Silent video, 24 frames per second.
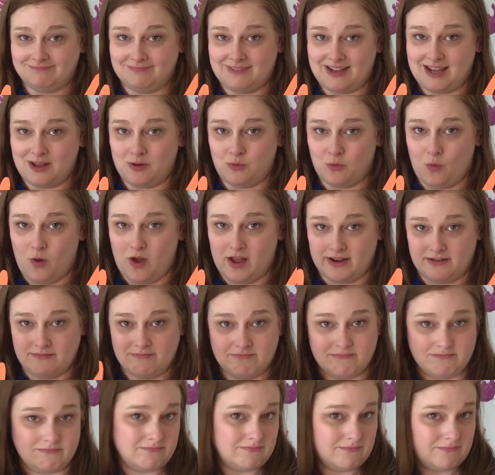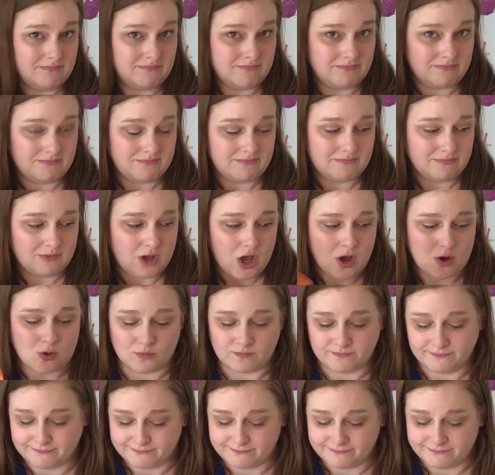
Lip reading: in one go.